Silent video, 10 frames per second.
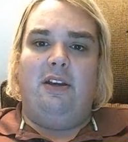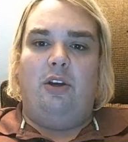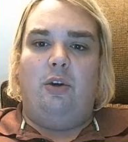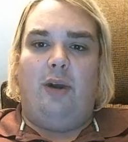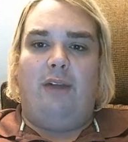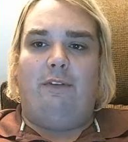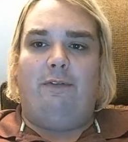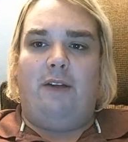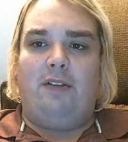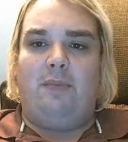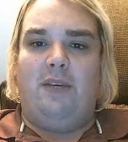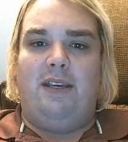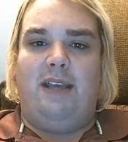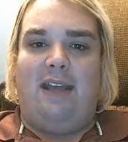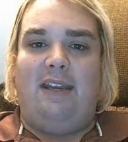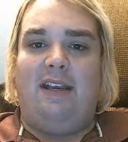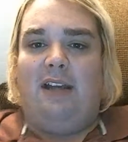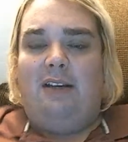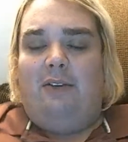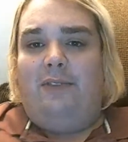who i ever found to be any
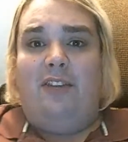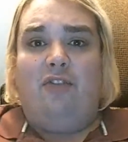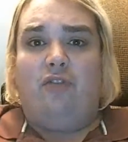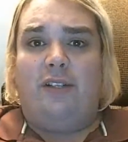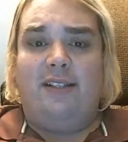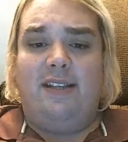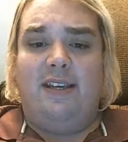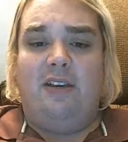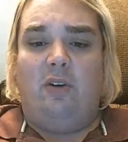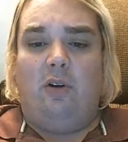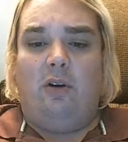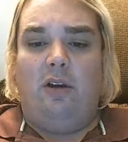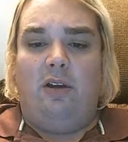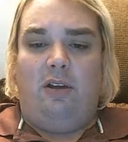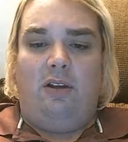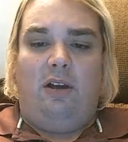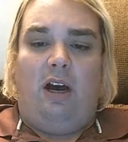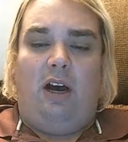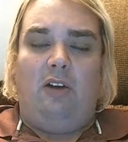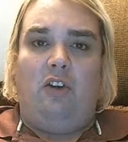kind of interesting or
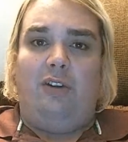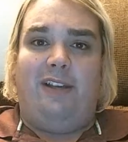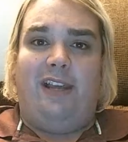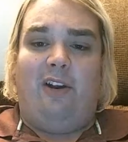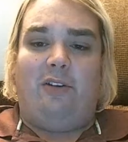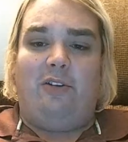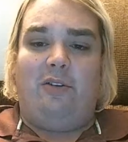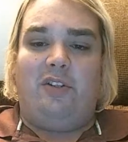uh, good characters.